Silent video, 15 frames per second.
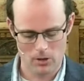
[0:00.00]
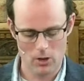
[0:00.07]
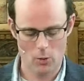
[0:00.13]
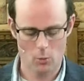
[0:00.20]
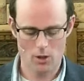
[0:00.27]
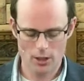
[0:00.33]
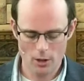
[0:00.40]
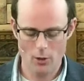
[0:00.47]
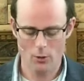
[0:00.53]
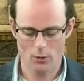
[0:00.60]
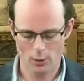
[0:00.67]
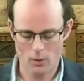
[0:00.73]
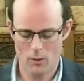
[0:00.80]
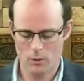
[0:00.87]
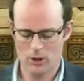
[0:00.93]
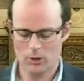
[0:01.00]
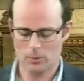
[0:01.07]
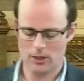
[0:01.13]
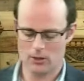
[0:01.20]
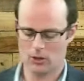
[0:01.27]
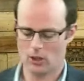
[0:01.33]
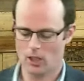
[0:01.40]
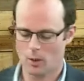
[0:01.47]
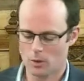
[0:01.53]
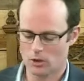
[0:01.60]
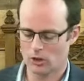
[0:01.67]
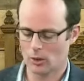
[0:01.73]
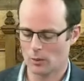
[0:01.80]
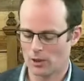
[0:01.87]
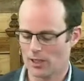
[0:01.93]
You know, we know that when we spend time
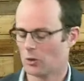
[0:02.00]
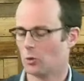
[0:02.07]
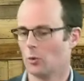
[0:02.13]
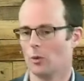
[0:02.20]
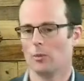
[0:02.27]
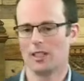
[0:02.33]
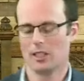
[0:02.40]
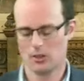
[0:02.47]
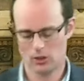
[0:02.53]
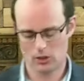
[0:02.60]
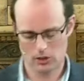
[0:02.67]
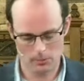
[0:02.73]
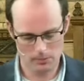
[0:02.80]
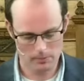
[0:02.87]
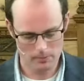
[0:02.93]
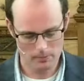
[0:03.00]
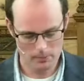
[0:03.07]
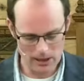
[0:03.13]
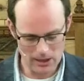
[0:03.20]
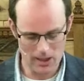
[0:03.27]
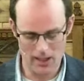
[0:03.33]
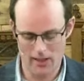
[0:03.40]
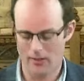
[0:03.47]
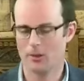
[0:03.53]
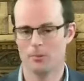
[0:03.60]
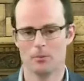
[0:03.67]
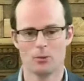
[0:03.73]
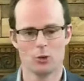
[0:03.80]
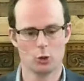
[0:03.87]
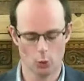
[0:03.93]
with someone else, we begin to be like
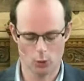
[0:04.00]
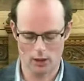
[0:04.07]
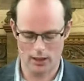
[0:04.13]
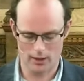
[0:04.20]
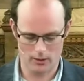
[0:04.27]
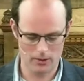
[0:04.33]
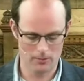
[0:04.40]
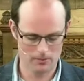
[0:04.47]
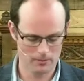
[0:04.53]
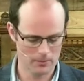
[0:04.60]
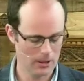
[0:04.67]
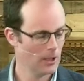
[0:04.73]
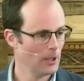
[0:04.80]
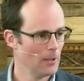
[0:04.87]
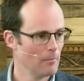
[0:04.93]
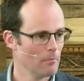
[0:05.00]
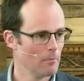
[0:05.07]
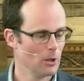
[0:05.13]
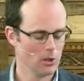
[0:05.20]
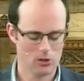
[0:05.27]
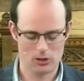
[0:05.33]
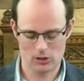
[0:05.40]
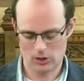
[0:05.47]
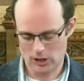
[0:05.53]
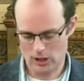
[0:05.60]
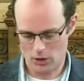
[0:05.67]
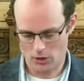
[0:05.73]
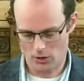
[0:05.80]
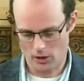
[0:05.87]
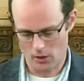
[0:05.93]
them, talk like them. You know, as a
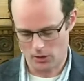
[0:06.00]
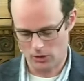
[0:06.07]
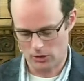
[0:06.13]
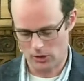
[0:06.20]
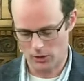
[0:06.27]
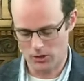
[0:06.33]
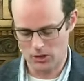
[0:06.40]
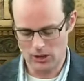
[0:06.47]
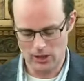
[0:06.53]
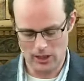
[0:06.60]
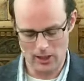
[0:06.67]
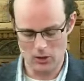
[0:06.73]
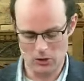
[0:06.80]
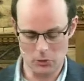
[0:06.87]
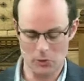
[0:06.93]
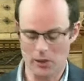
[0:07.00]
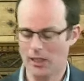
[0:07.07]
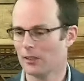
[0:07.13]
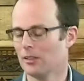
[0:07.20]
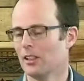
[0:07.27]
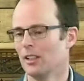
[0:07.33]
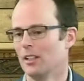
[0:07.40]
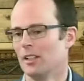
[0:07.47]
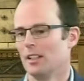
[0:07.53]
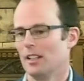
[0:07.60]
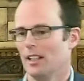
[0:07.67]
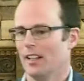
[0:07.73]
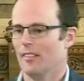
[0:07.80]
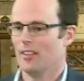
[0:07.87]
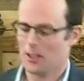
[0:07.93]
teacher, I got to know teenagers well,
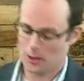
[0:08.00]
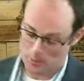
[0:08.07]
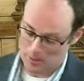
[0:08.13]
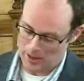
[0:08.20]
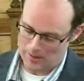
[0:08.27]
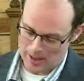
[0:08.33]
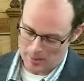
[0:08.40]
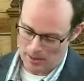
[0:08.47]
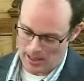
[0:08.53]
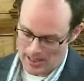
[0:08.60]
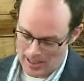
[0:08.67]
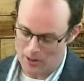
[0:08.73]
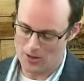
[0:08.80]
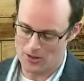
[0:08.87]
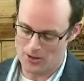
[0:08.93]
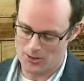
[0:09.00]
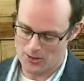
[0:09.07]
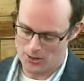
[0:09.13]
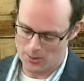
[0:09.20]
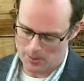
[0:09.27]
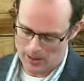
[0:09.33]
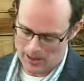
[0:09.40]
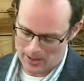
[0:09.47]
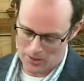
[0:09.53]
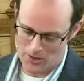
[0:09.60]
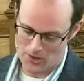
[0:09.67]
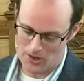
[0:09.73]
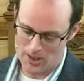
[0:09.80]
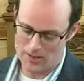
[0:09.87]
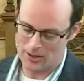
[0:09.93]
and then I'd meet their parents at
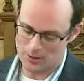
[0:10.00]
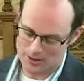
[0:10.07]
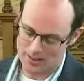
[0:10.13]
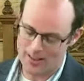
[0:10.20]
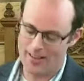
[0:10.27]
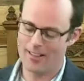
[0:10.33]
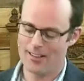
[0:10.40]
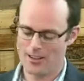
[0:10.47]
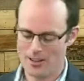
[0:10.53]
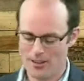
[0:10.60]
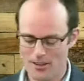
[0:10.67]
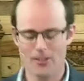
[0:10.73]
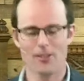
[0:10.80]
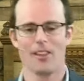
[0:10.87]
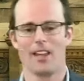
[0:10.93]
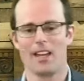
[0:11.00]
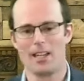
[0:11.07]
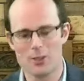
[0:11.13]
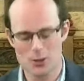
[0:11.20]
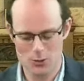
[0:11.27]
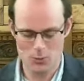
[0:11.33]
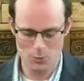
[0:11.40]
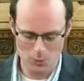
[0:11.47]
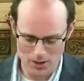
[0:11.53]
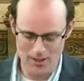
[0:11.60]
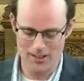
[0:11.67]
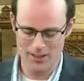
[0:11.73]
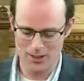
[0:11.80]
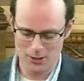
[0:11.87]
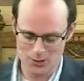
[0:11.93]
parents' evening. It's like, oh, that's
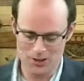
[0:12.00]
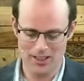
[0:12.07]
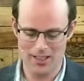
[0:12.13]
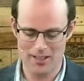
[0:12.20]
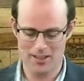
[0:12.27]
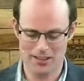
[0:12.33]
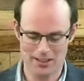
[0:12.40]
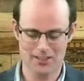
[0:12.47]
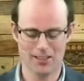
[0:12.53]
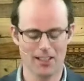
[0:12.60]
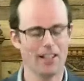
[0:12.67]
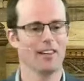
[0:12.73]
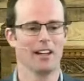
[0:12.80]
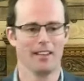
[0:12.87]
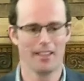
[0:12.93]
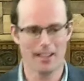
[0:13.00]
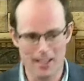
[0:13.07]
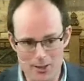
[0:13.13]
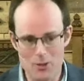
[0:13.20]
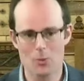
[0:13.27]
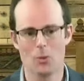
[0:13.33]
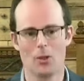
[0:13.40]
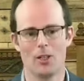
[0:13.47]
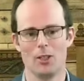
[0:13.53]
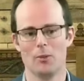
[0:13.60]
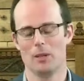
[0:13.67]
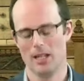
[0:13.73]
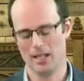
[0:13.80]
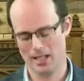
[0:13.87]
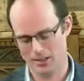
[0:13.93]
why you say things like that. That's why
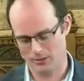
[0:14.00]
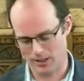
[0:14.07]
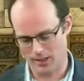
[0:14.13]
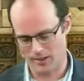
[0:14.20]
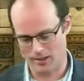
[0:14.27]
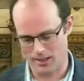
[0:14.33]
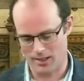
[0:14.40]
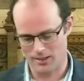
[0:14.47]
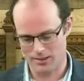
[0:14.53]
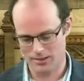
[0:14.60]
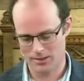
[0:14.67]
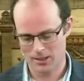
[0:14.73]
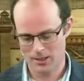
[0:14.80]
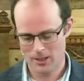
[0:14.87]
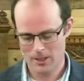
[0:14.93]
you behave like that.